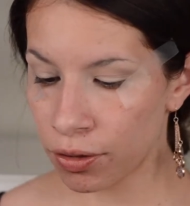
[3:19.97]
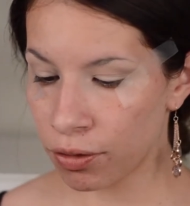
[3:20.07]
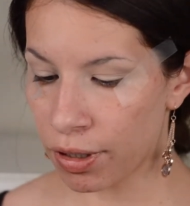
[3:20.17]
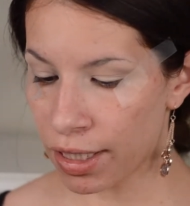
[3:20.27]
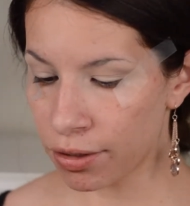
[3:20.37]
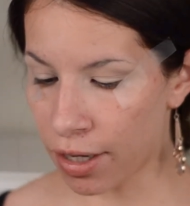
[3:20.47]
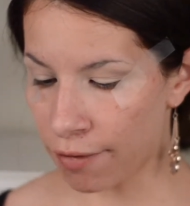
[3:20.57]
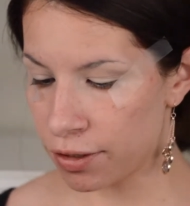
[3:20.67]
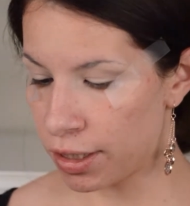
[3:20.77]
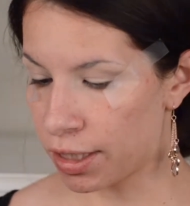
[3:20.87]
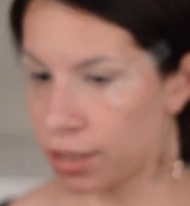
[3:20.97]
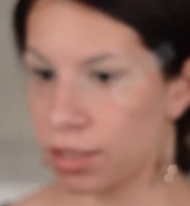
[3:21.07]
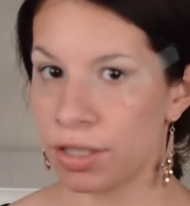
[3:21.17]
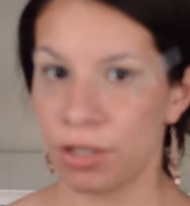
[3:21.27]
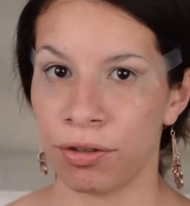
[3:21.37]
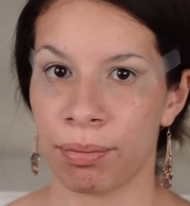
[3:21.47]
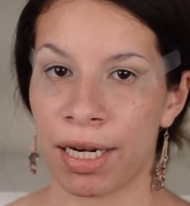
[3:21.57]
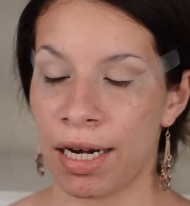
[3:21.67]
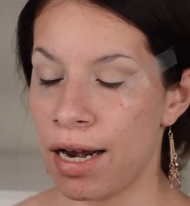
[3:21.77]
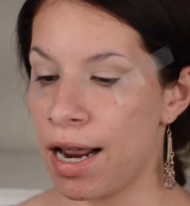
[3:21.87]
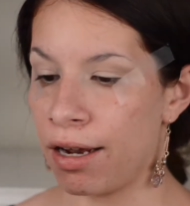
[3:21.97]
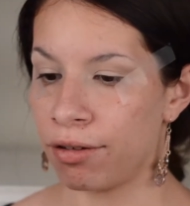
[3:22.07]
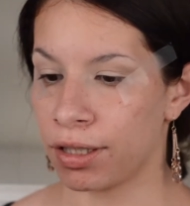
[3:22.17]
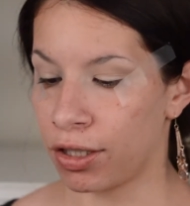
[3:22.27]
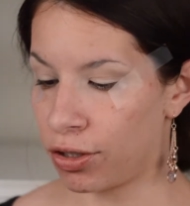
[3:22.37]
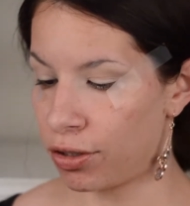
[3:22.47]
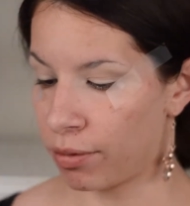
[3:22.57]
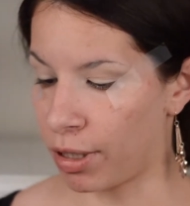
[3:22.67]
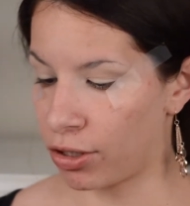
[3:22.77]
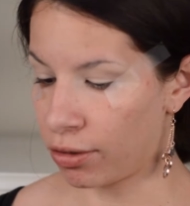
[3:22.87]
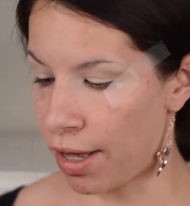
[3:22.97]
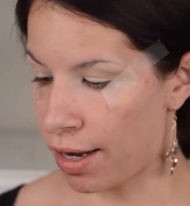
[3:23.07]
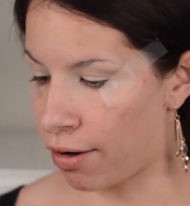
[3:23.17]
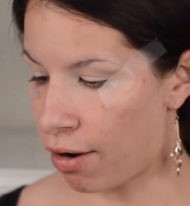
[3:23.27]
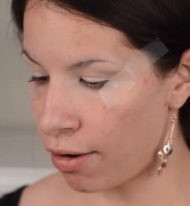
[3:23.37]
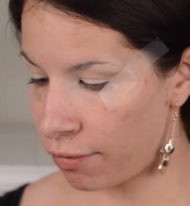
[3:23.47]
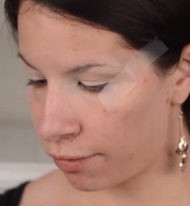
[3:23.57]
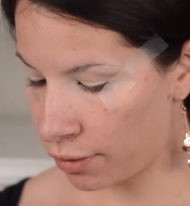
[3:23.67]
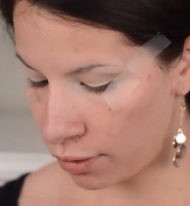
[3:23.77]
You guys will have to excuse my nails, I just took my shellac off.